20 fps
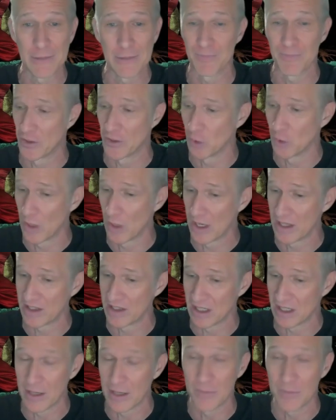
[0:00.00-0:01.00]
and the way
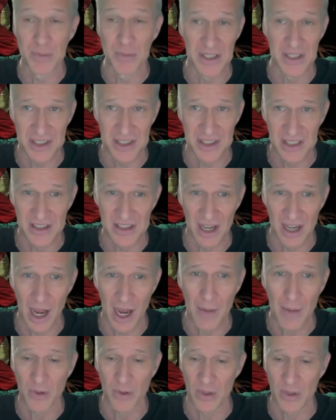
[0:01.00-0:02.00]
the NPCs
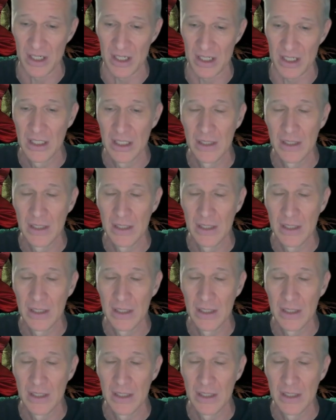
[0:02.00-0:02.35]
operate,